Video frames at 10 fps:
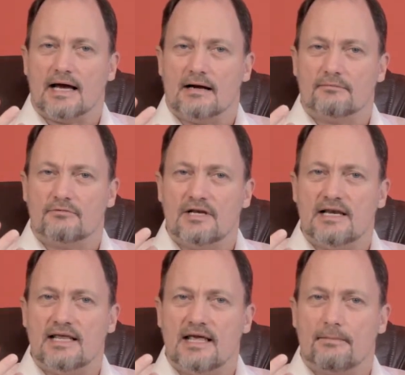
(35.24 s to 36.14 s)

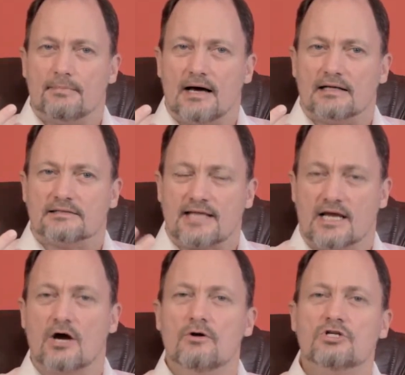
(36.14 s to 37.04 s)
really
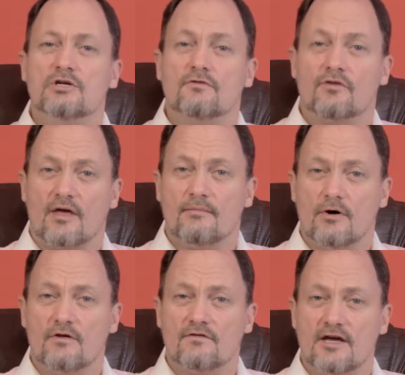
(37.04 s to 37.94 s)
take ownership for their
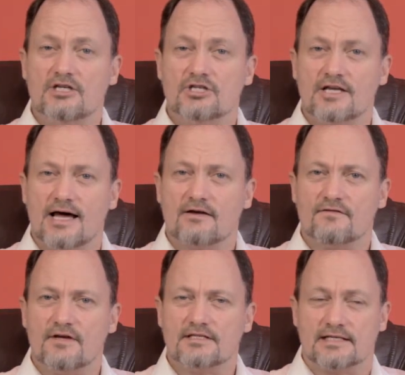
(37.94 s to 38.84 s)
motivation out
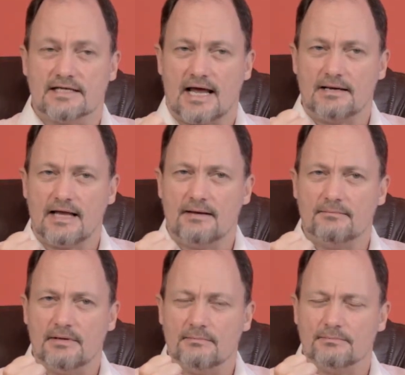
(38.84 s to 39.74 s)
of it
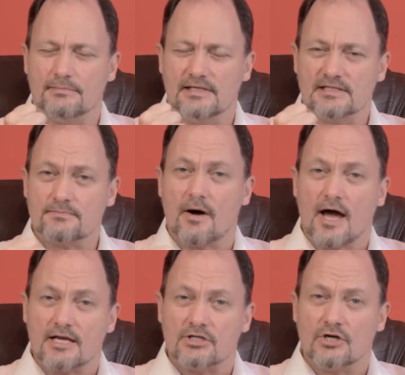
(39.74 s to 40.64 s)
and be
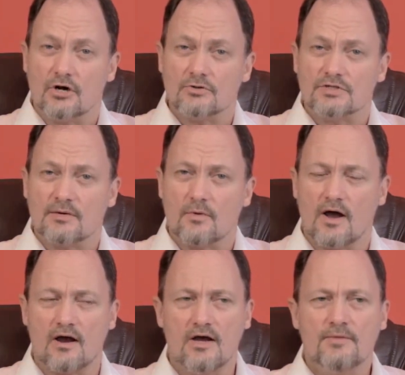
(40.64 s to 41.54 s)
inspired to go
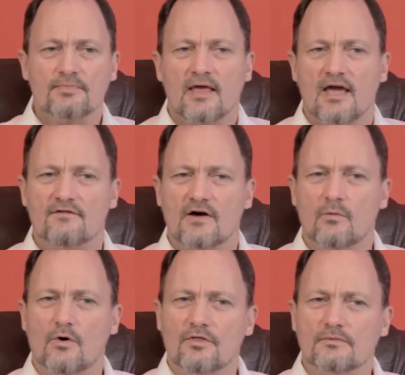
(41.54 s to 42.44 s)
somewhere. If I
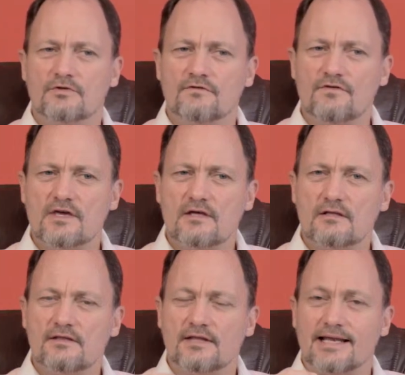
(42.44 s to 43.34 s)
want them to
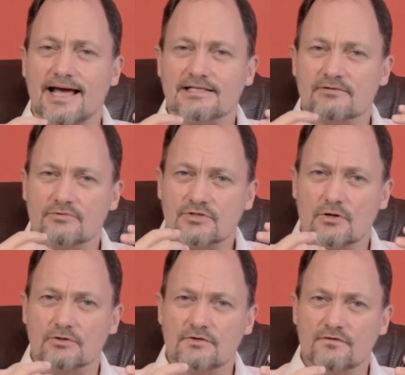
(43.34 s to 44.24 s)
feel that as a
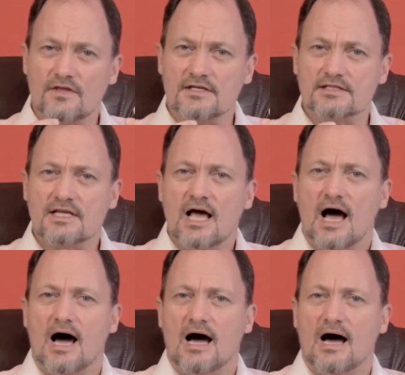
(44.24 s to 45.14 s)
result of this,
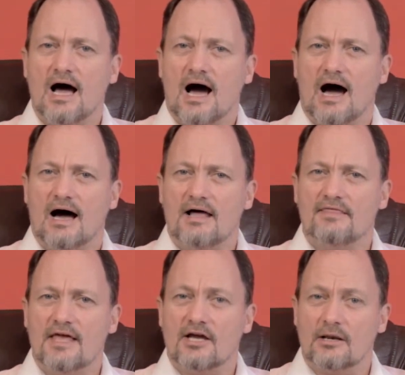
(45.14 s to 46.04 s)

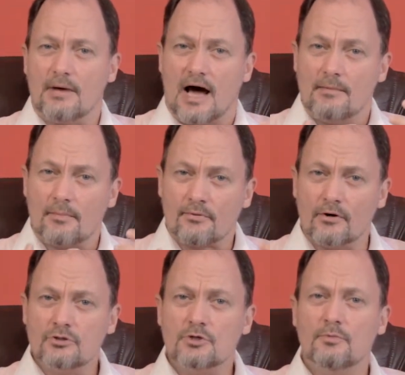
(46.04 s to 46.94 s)
I'm
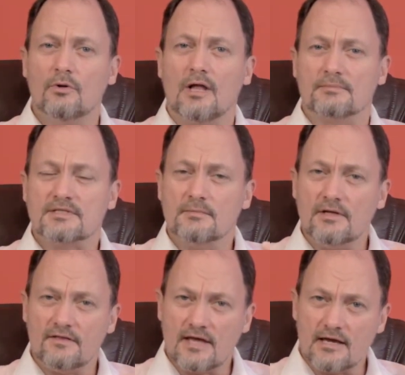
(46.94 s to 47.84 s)
approachable, I'm
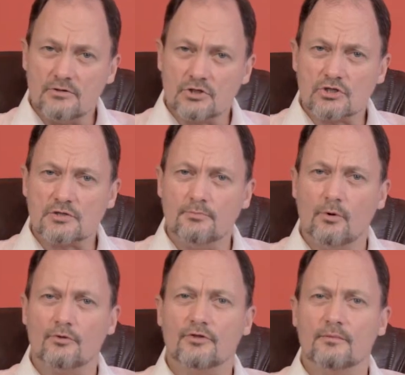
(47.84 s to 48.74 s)
somebody there who's going to
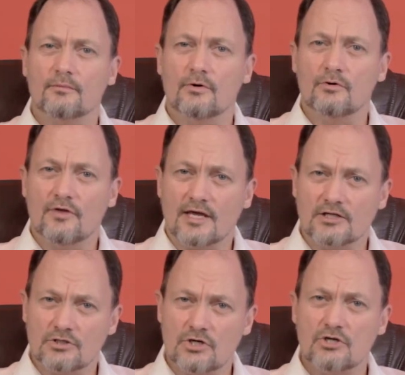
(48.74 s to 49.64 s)
support them, who they
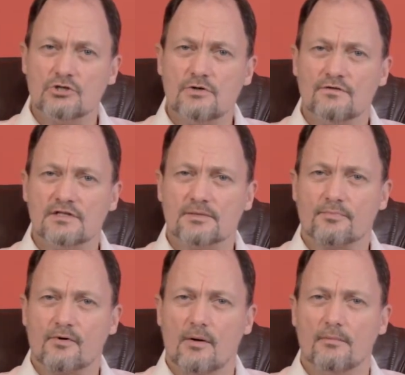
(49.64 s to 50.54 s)
can turn to if there's a
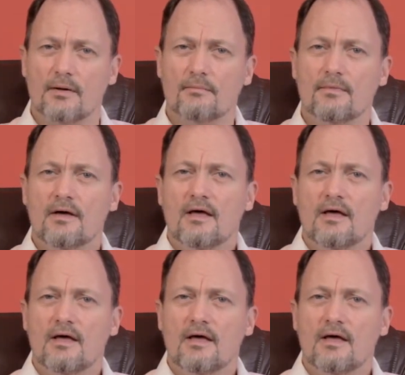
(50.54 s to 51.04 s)
problem.